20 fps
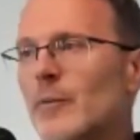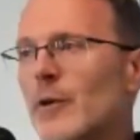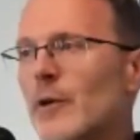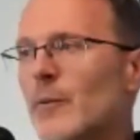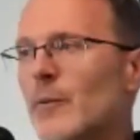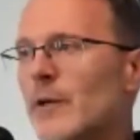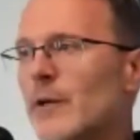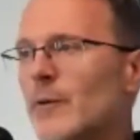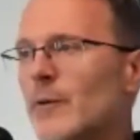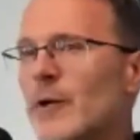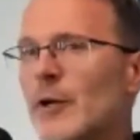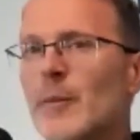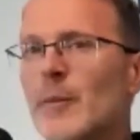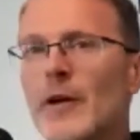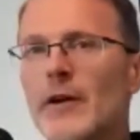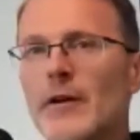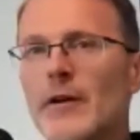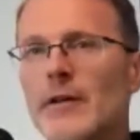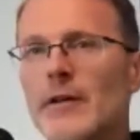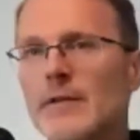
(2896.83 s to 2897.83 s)
but we read
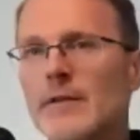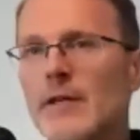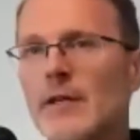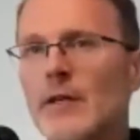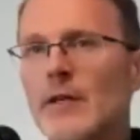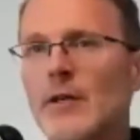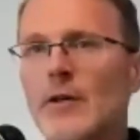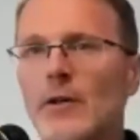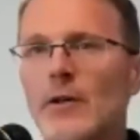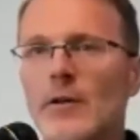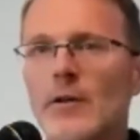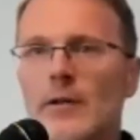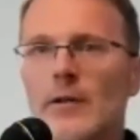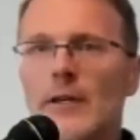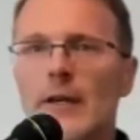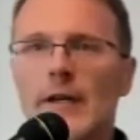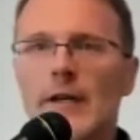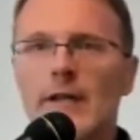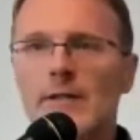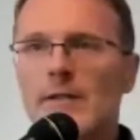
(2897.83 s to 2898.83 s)
about it in Ezekiel,
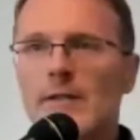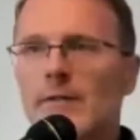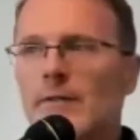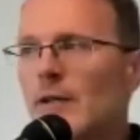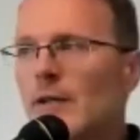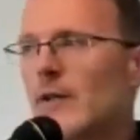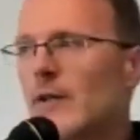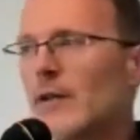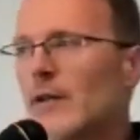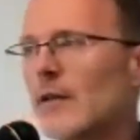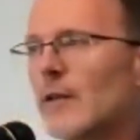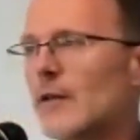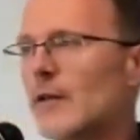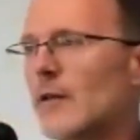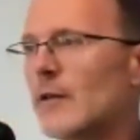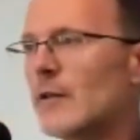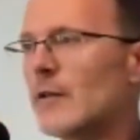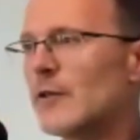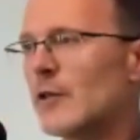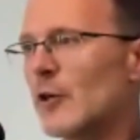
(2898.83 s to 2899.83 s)
get hints of it
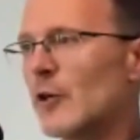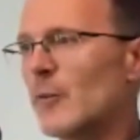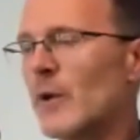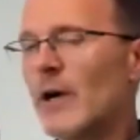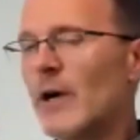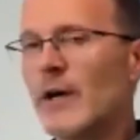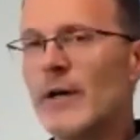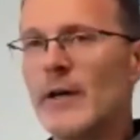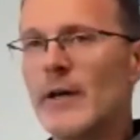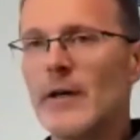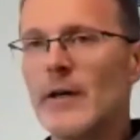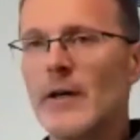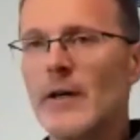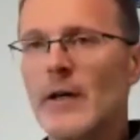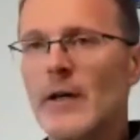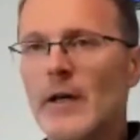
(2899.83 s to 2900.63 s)
in Jeremiah.